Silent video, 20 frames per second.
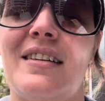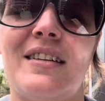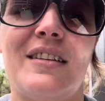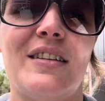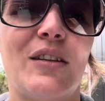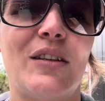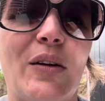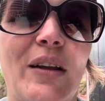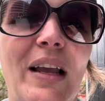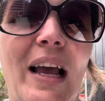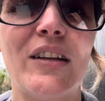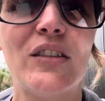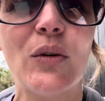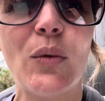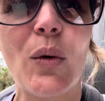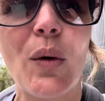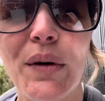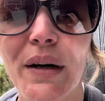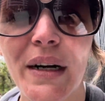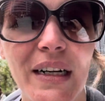So yeah, so
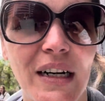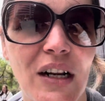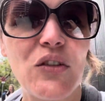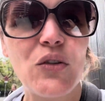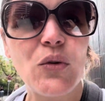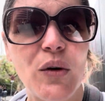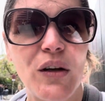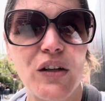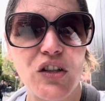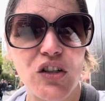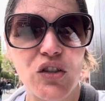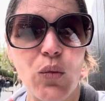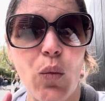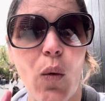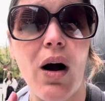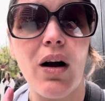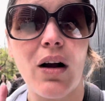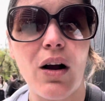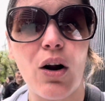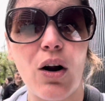what we're gonna do is just
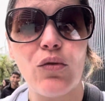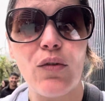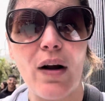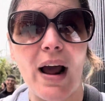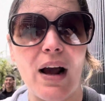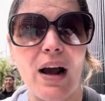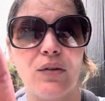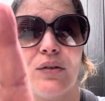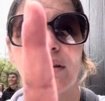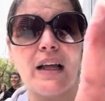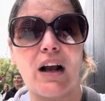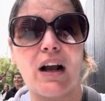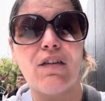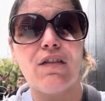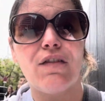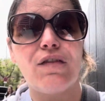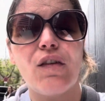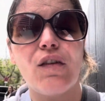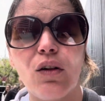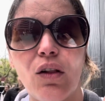walk around like a
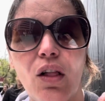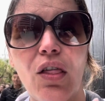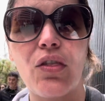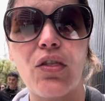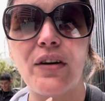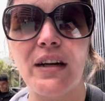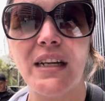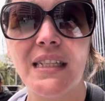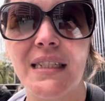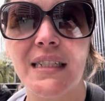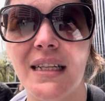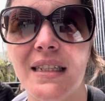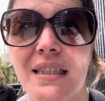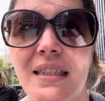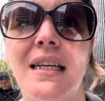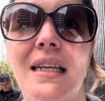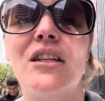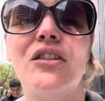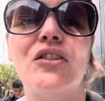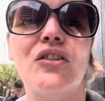full
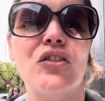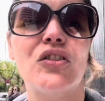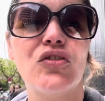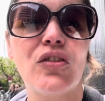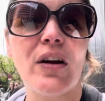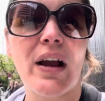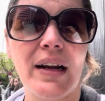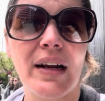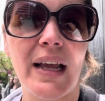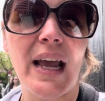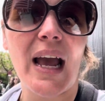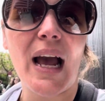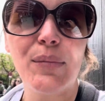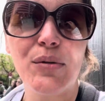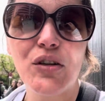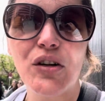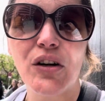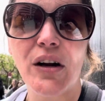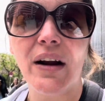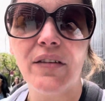360 and just try to
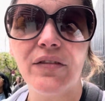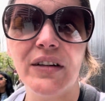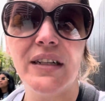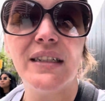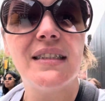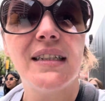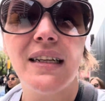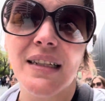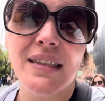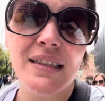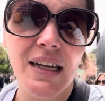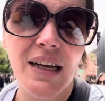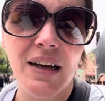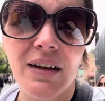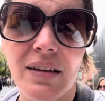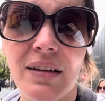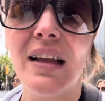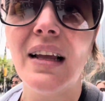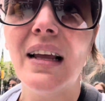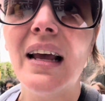capture every
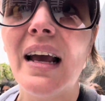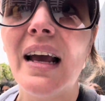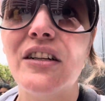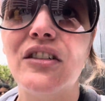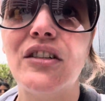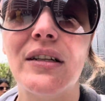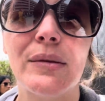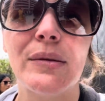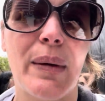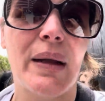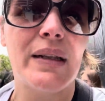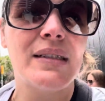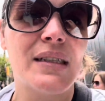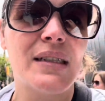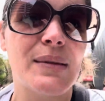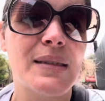detail and just spend some